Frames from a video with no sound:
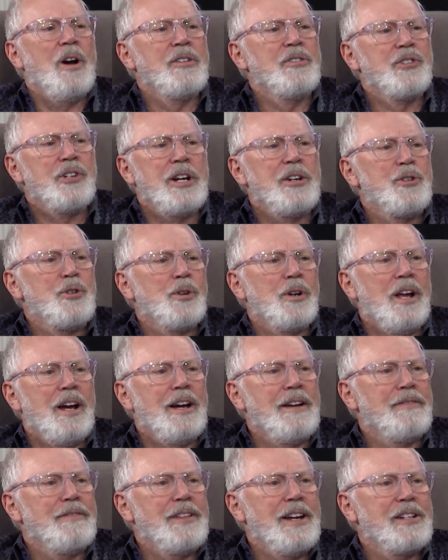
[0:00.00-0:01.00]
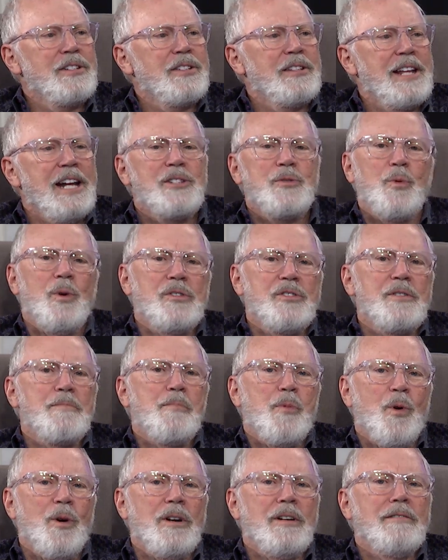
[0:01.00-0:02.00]
God change your life. That's, that's what's
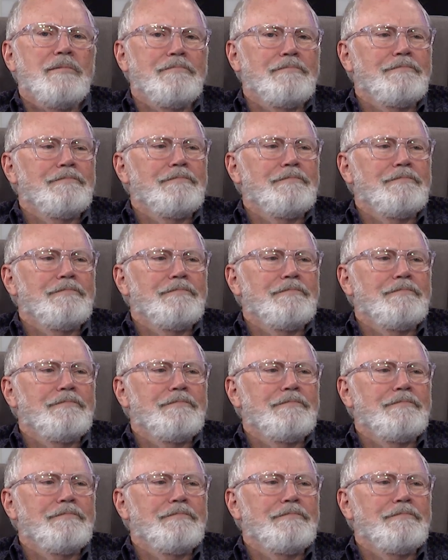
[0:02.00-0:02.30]
important.